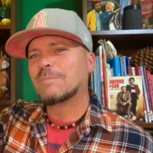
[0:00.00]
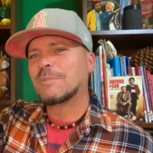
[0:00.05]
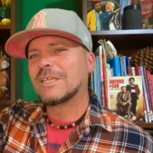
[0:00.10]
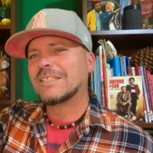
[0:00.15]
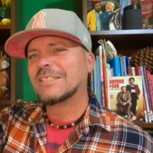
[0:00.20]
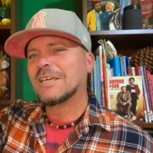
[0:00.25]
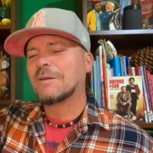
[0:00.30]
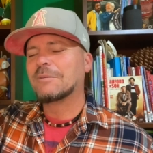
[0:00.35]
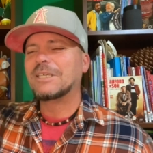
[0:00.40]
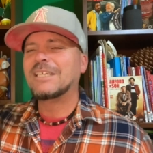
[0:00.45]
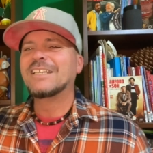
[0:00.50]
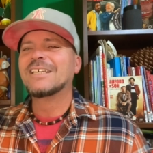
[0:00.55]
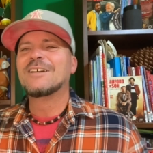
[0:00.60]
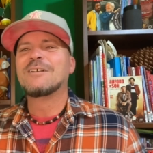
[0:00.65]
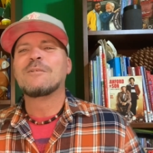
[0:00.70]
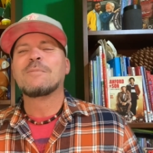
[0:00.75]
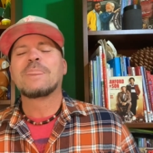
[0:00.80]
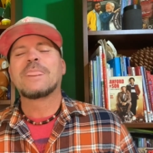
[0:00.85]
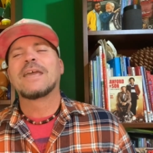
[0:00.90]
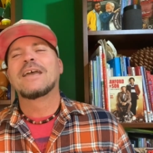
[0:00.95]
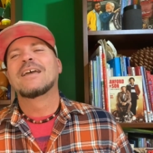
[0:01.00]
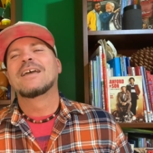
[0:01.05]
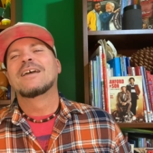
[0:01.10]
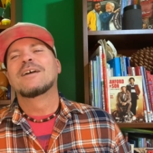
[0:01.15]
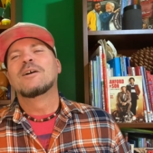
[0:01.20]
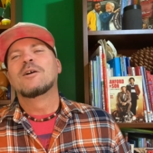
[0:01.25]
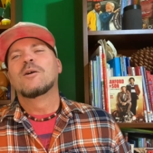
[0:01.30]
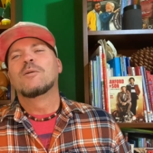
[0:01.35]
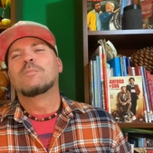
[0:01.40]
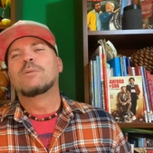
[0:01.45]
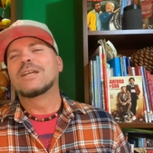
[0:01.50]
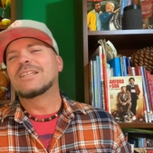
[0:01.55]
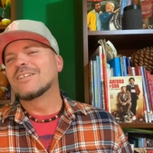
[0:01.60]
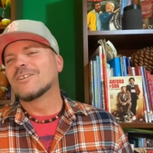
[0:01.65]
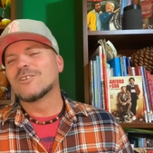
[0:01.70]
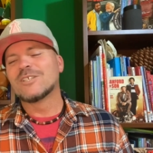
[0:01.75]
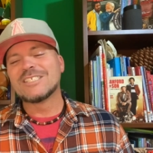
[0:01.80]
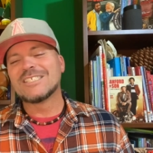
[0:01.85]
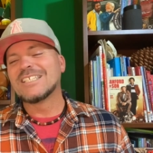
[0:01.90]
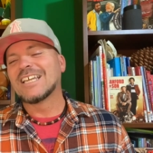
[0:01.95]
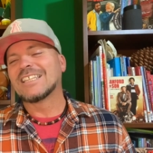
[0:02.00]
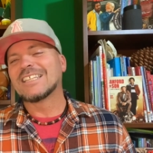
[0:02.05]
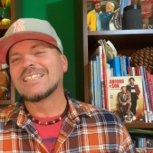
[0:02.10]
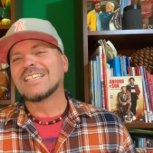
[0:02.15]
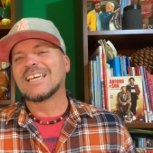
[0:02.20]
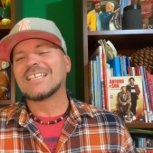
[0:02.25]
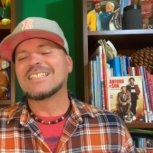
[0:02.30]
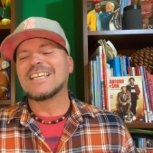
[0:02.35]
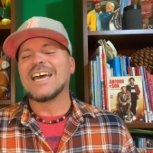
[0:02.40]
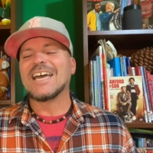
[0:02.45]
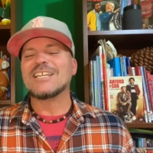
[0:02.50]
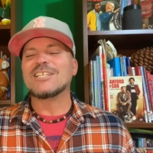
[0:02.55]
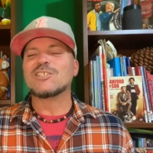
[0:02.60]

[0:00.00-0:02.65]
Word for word: big dummy. But there is nothing like that.